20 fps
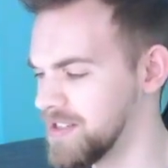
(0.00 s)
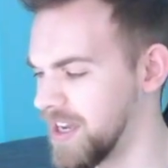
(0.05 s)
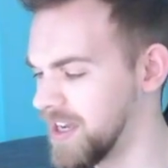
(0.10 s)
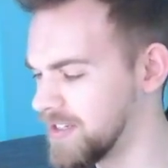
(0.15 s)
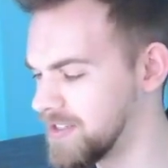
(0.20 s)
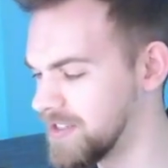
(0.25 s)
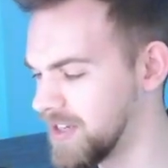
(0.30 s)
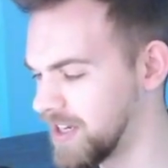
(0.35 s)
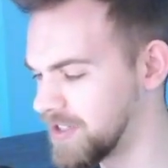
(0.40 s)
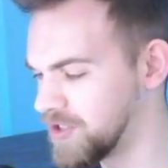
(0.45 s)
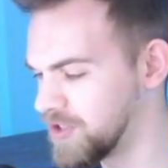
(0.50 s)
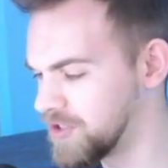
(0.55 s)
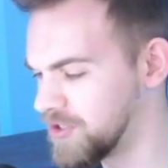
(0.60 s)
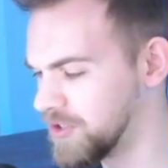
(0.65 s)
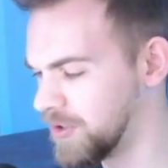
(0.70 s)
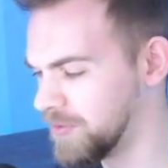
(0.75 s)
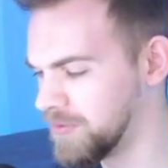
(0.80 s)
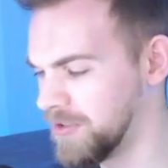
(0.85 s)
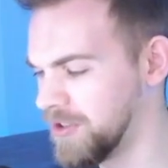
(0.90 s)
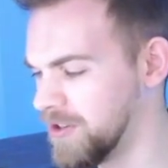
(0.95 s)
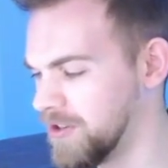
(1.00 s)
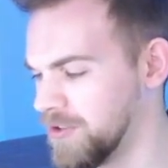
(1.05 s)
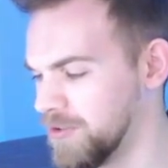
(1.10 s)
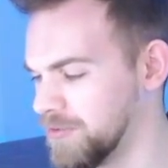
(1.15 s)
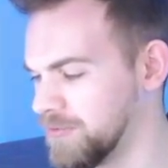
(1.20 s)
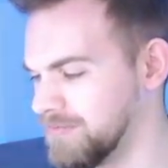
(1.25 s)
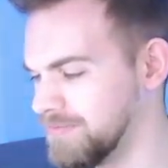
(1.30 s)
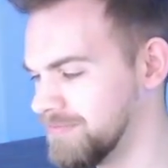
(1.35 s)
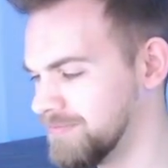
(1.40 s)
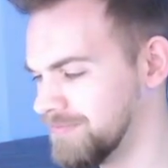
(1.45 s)
I just don't
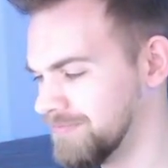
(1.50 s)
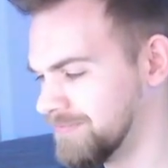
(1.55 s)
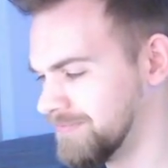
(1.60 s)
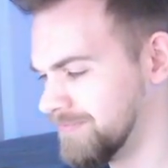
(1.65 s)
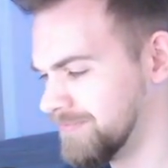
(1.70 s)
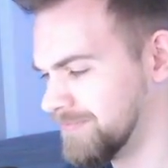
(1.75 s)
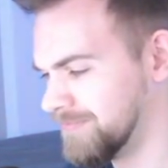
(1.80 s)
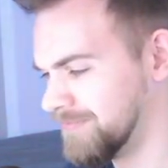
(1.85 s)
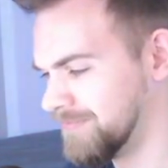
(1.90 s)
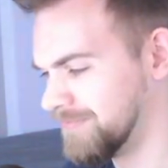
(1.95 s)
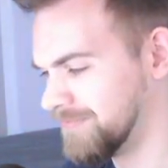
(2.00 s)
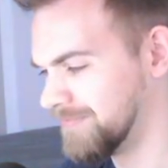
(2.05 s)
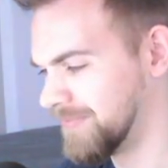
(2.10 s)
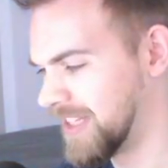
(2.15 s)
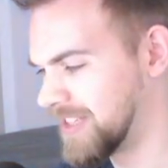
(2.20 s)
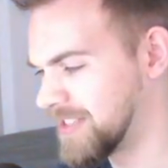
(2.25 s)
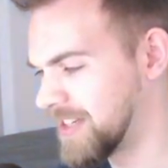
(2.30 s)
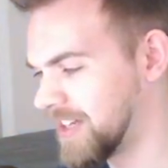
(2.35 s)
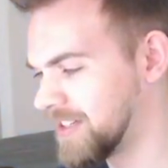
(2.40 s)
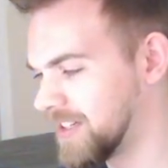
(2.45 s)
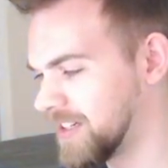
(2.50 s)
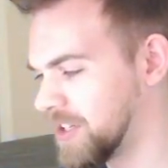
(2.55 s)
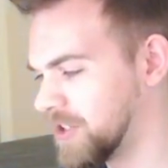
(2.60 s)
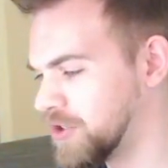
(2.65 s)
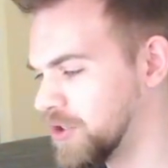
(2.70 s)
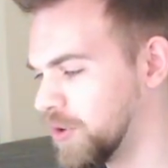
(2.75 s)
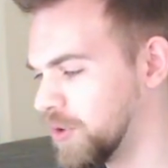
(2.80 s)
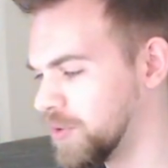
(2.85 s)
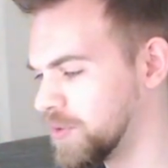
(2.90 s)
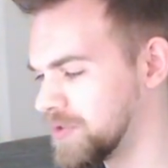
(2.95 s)
know. It's got like a
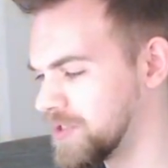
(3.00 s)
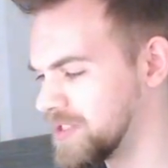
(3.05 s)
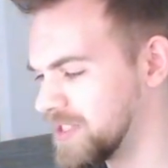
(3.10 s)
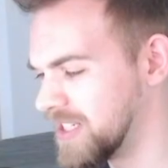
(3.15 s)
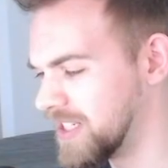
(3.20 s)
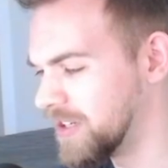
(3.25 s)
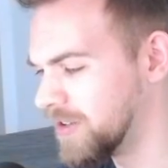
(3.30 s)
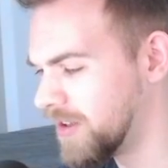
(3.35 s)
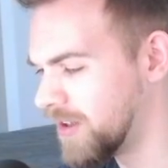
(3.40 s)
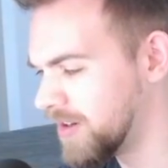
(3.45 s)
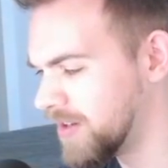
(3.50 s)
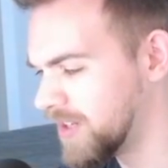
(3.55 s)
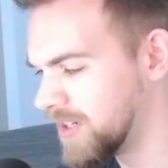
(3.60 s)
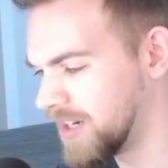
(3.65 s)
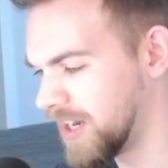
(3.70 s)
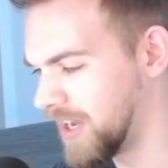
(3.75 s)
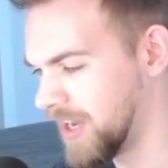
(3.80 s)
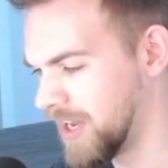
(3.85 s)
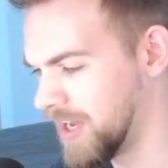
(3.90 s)
gold seal on it.